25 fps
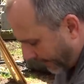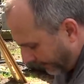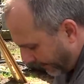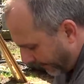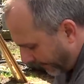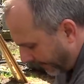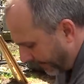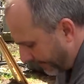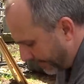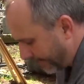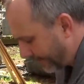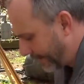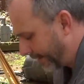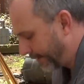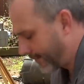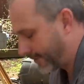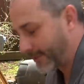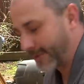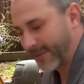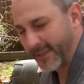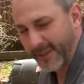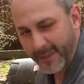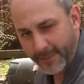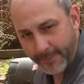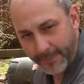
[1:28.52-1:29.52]
up against this.
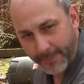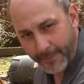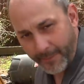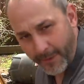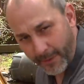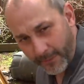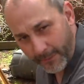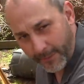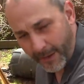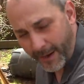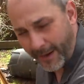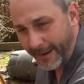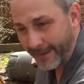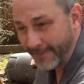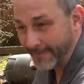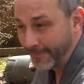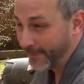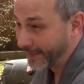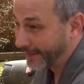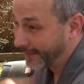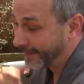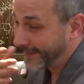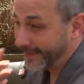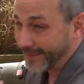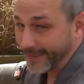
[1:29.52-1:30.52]
You're gonna promote rot,
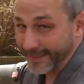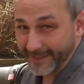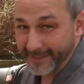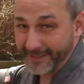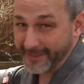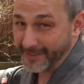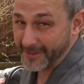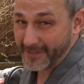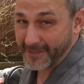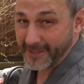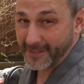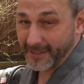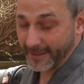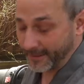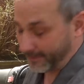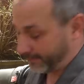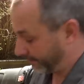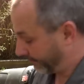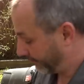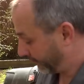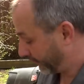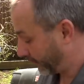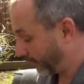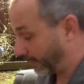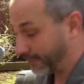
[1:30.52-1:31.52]
and then you're just gonna
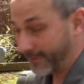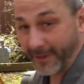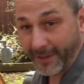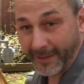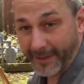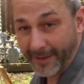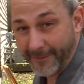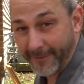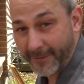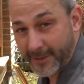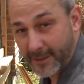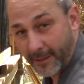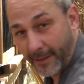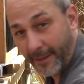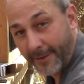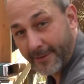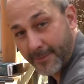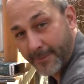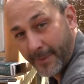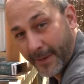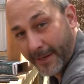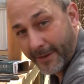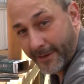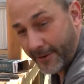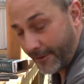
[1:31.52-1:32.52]
shorten the
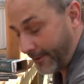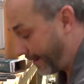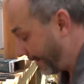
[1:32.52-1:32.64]
lifespan of your